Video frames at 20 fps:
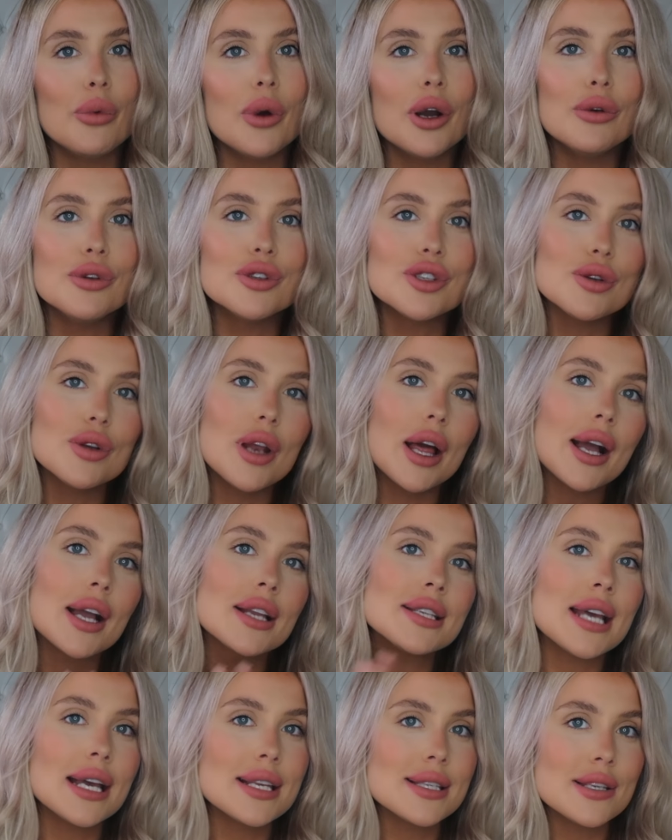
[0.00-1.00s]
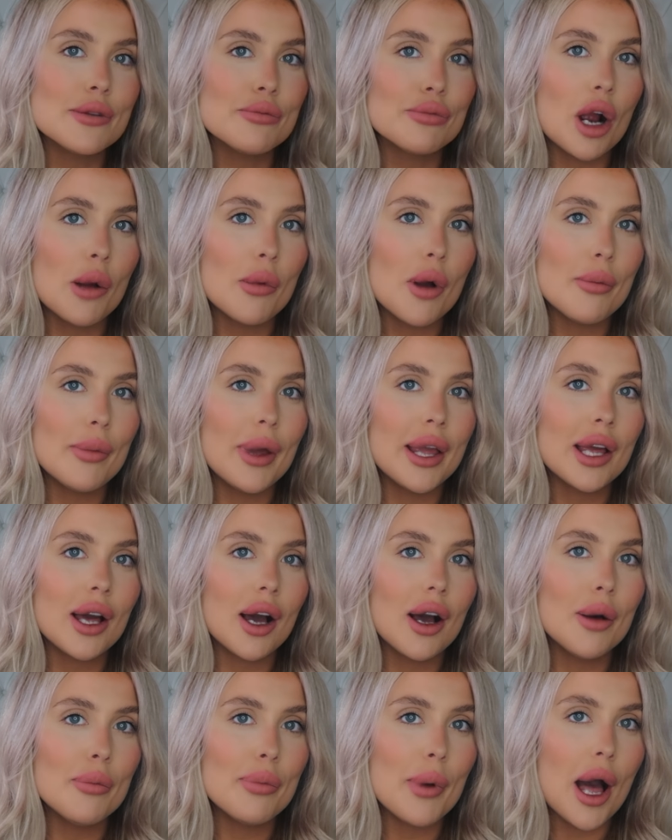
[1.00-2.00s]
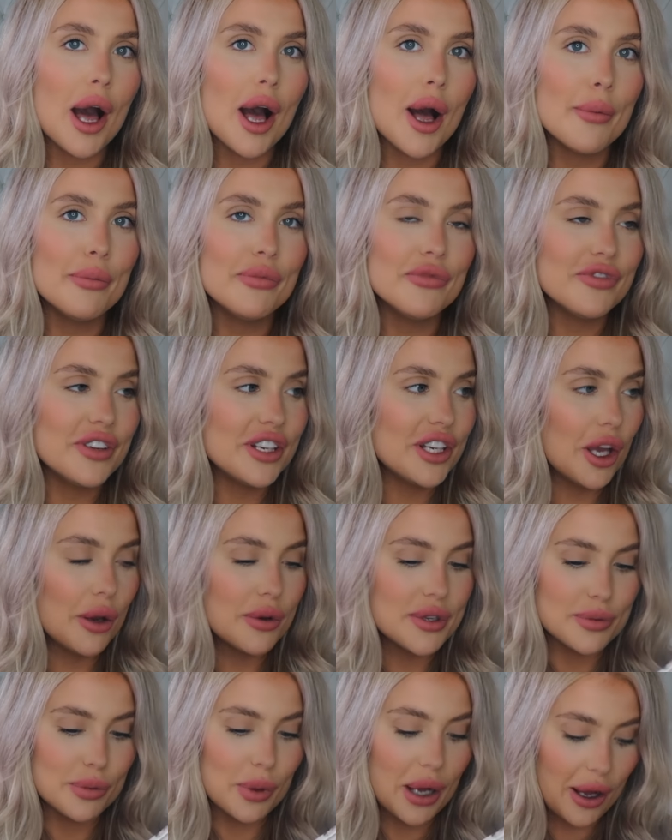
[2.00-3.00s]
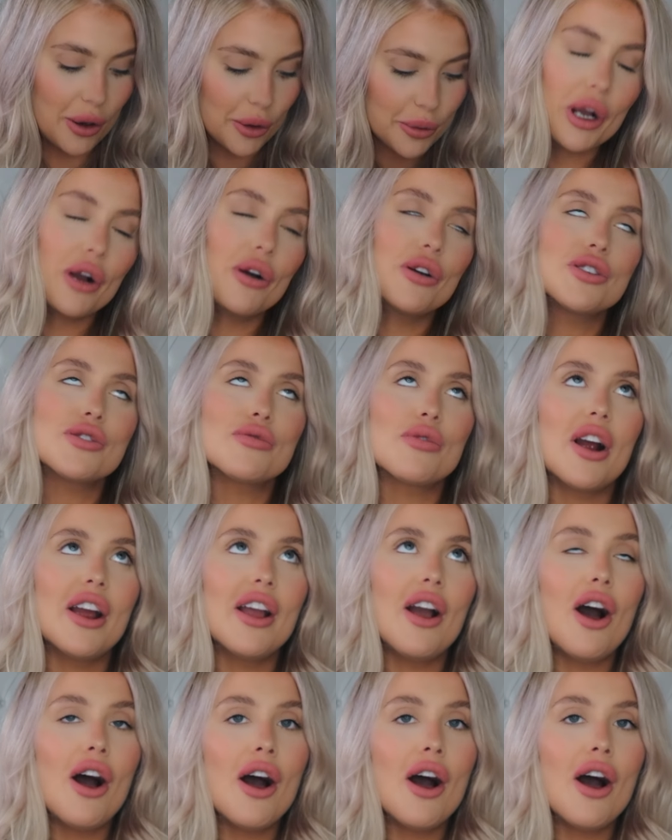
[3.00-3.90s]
will do like a testing Primark makeup video as well. Oh my gosh, right.